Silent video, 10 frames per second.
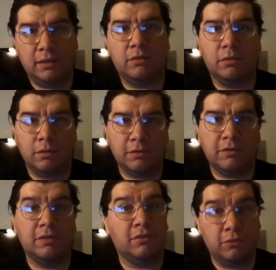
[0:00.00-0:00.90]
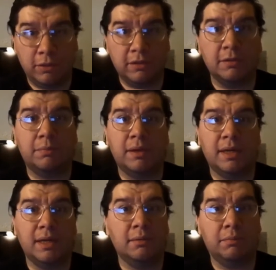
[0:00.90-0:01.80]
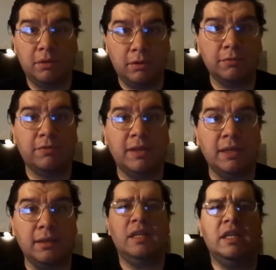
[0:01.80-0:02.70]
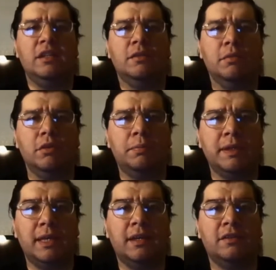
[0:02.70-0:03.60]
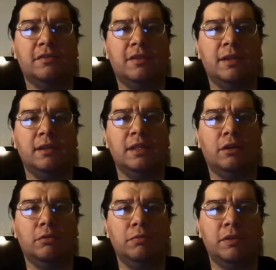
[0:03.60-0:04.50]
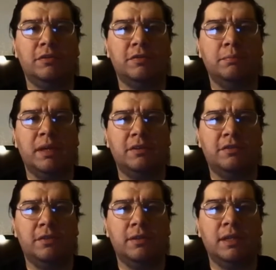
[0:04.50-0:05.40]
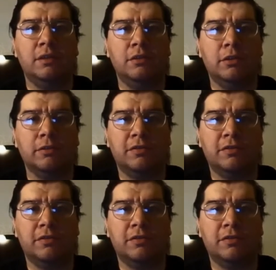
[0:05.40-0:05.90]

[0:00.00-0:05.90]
And of course, it's directed by Paul Feig. The movie begins set in the Aldridge Mansion in New